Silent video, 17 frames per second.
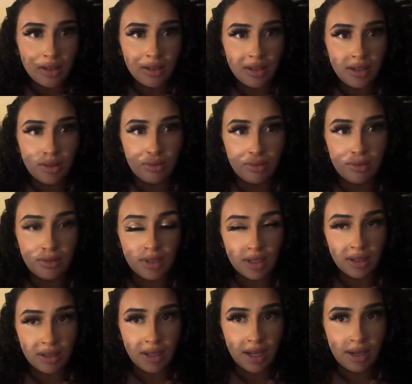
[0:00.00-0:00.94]
you
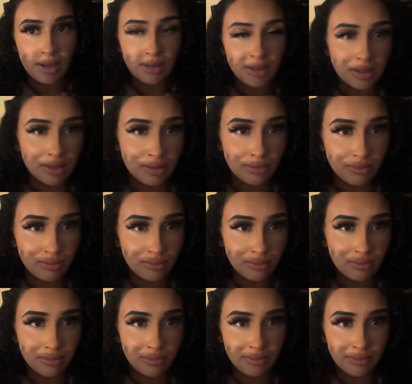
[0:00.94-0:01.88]
to like just
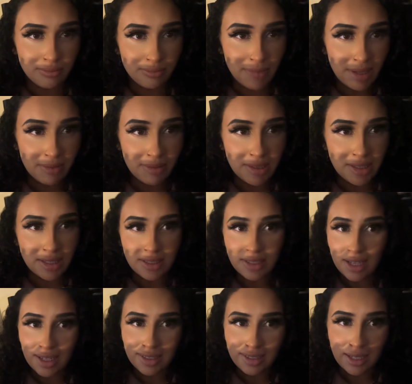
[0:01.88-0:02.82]
be with just
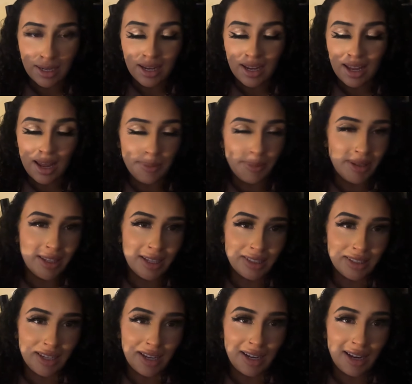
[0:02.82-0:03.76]
us? Like, I mean,
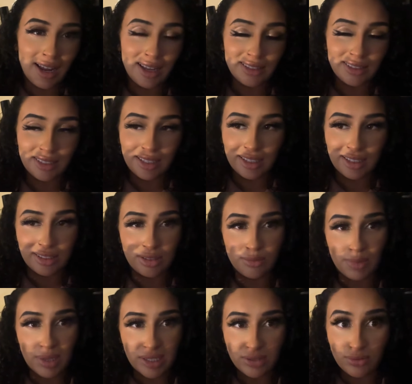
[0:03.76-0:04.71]
that's kind of asking
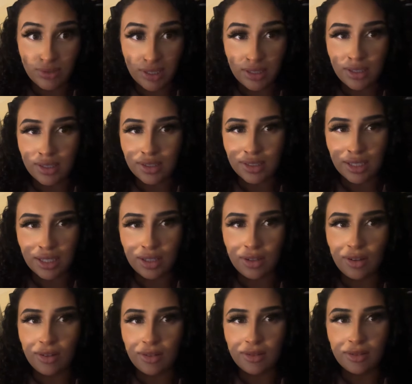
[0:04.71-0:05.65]
too much when you're single.